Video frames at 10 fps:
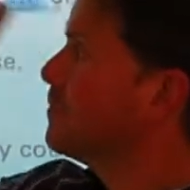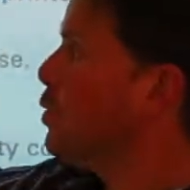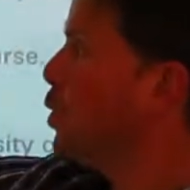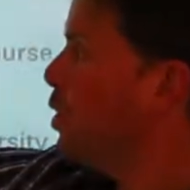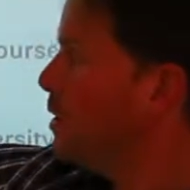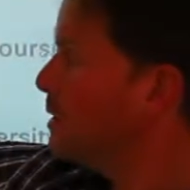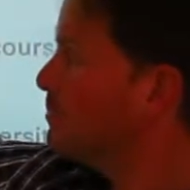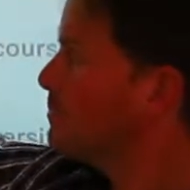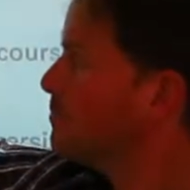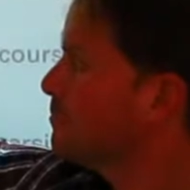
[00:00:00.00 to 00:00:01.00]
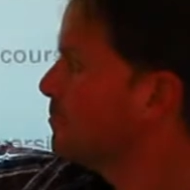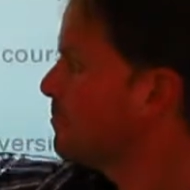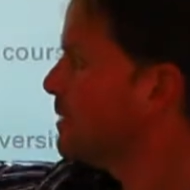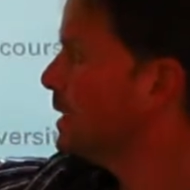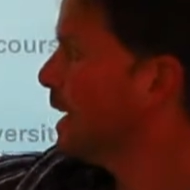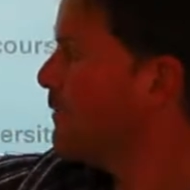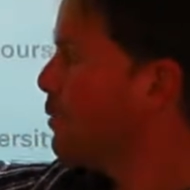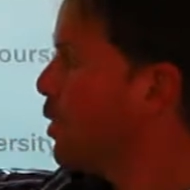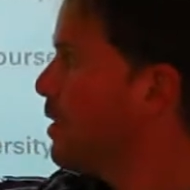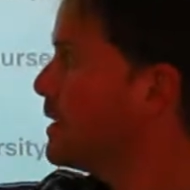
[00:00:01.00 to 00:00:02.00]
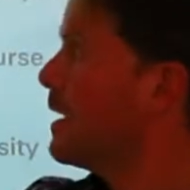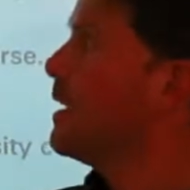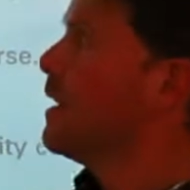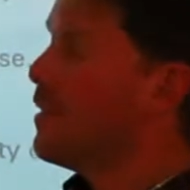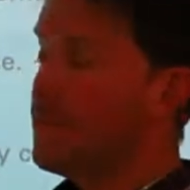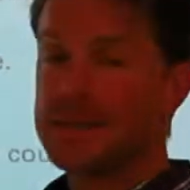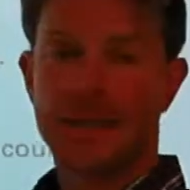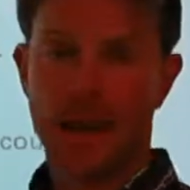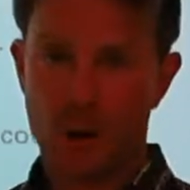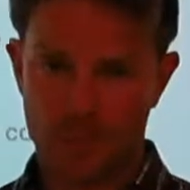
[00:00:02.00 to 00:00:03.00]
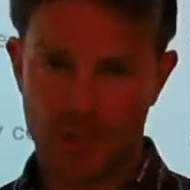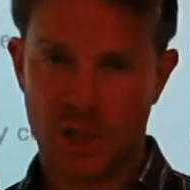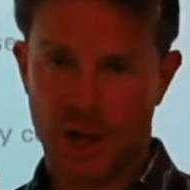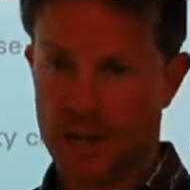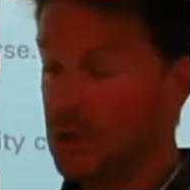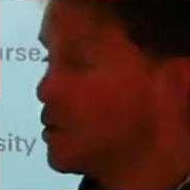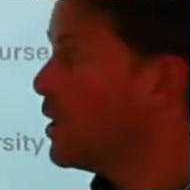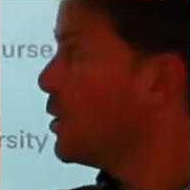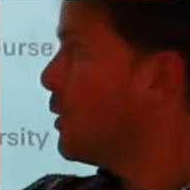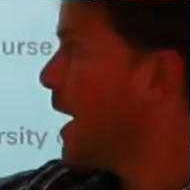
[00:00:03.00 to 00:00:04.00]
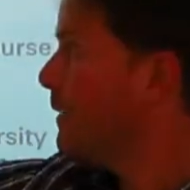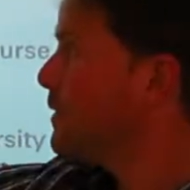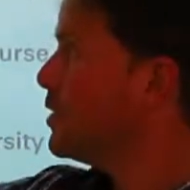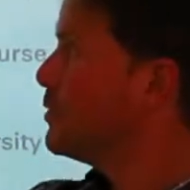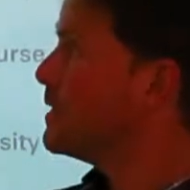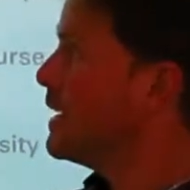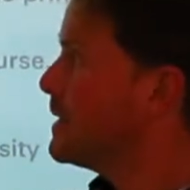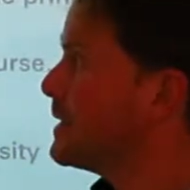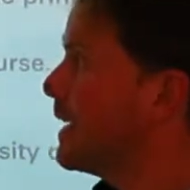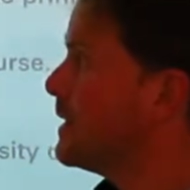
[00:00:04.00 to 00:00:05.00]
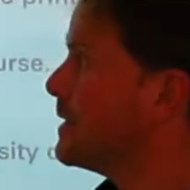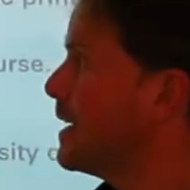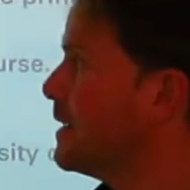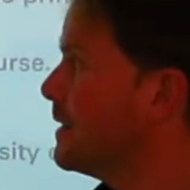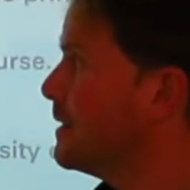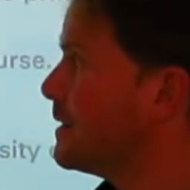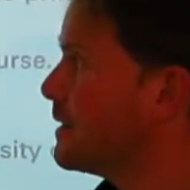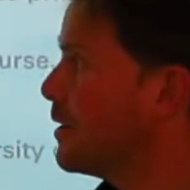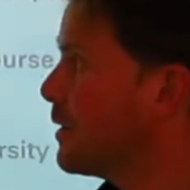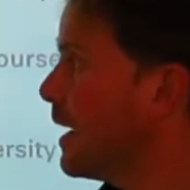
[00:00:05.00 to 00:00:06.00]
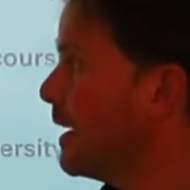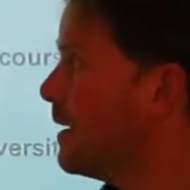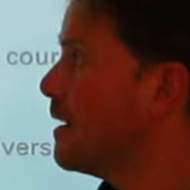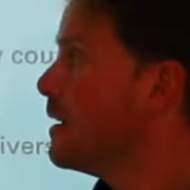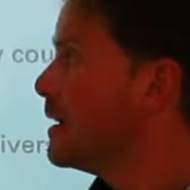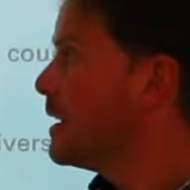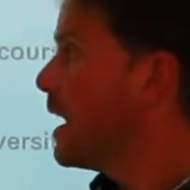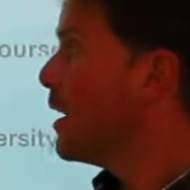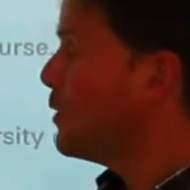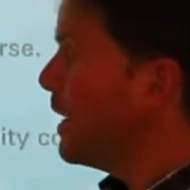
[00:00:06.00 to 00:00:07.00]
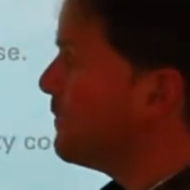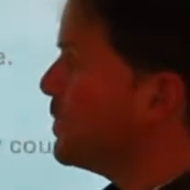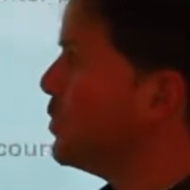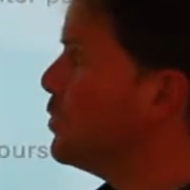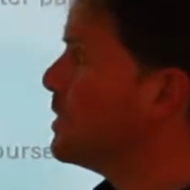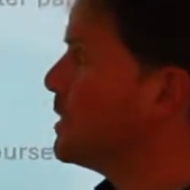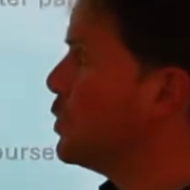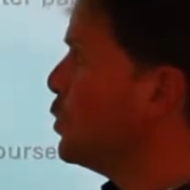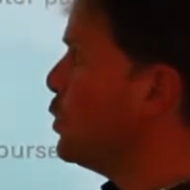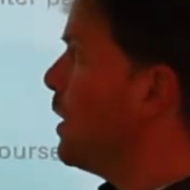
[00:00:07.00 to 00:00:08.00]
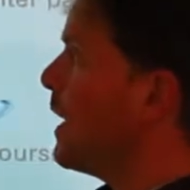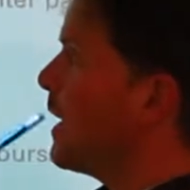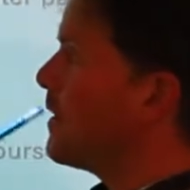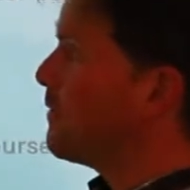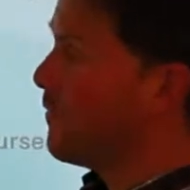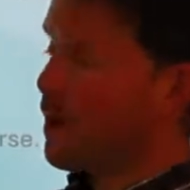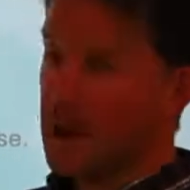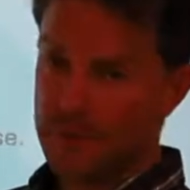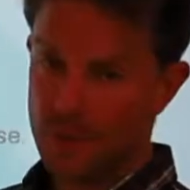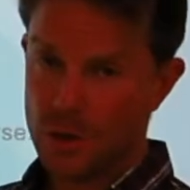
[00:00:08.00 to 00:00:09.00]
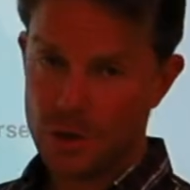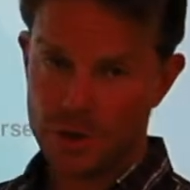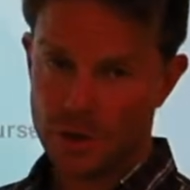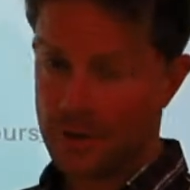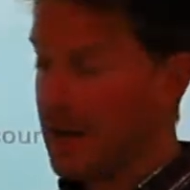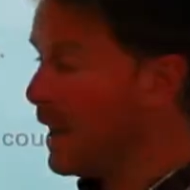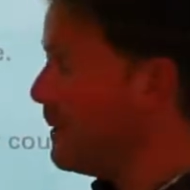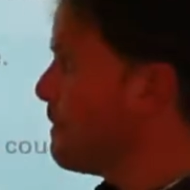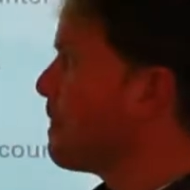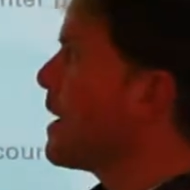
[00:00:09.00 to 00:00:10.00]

the word, the given word. This cannot be changed. You have to use this in the sentence, okay? Now you have to use 2 and 5 words, okay?